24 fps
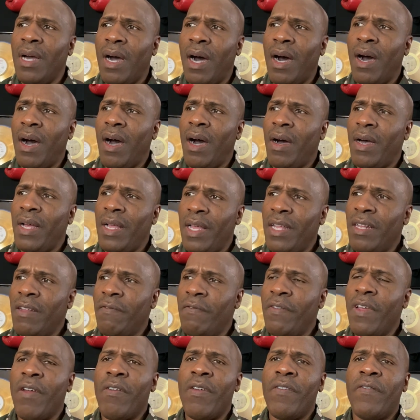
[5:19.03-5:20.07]
uh, in the
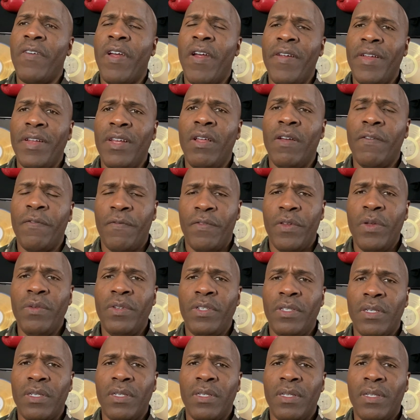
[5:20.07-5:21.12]
very, very near
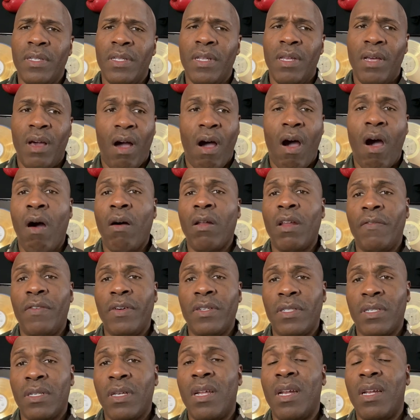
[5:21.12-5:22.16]
future, all of
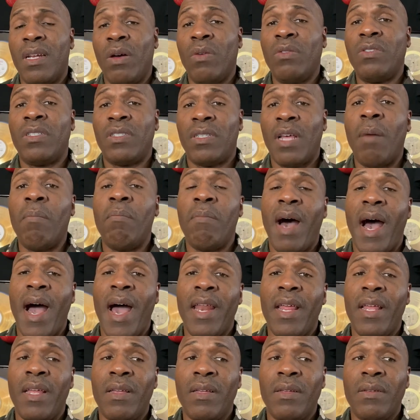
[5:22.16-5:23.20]
us are going to know
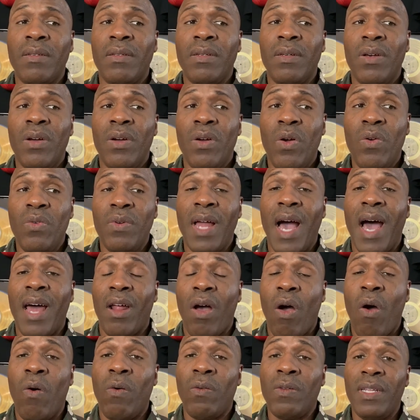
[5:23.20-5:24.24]
somebody who
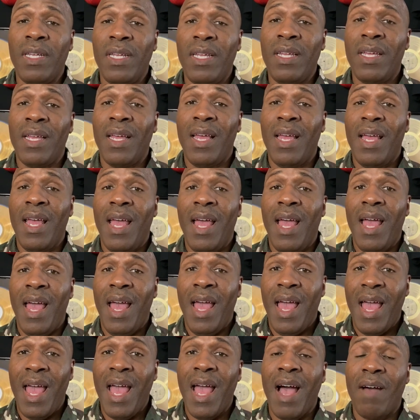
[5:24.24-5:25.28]
not only
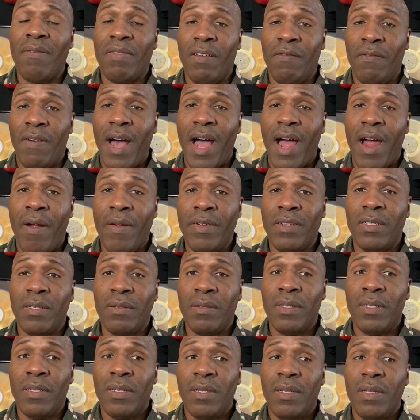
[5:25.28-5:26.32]
have the virus,
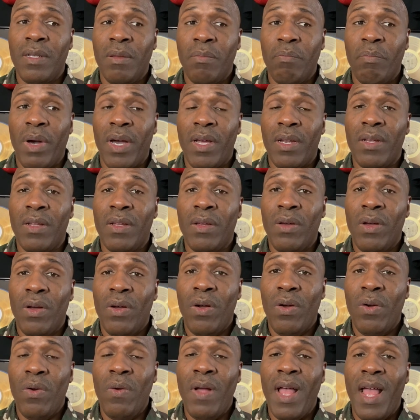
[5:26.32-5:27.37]
but
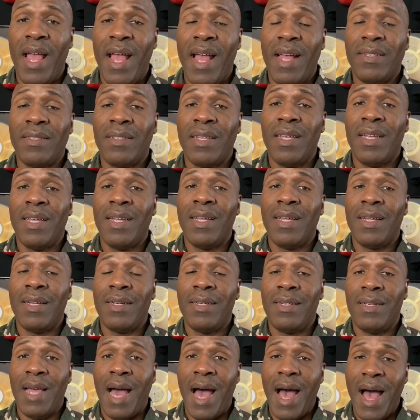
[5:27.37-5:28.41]
who has
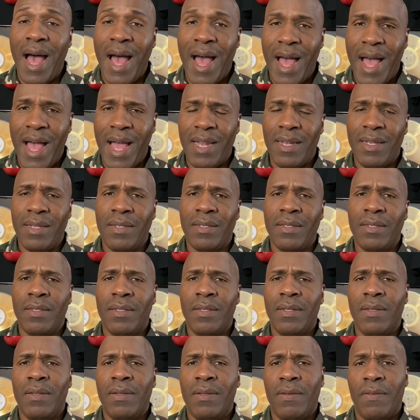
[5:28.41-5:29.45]
died
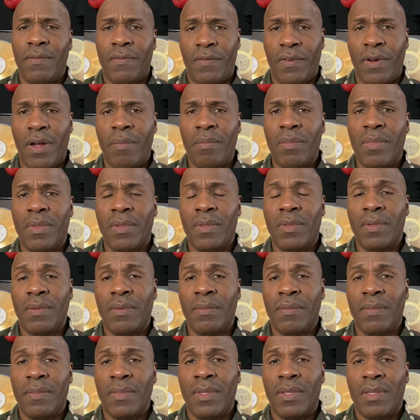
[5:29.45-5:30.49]
from
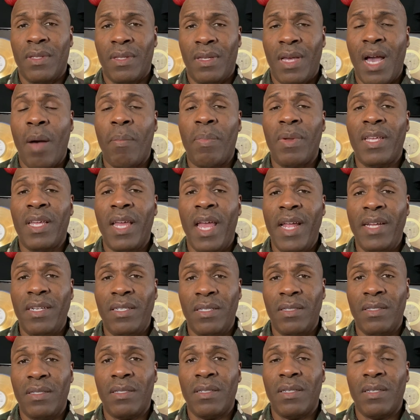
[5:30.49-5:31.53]

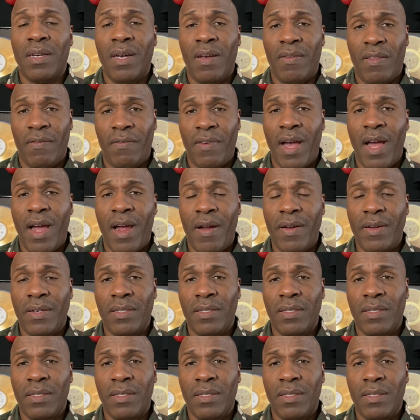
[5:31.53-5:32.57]
complications of the
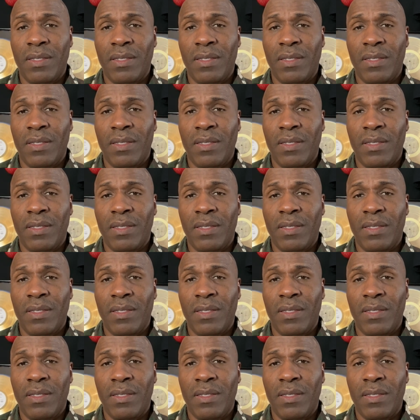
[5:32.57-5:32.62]
virus.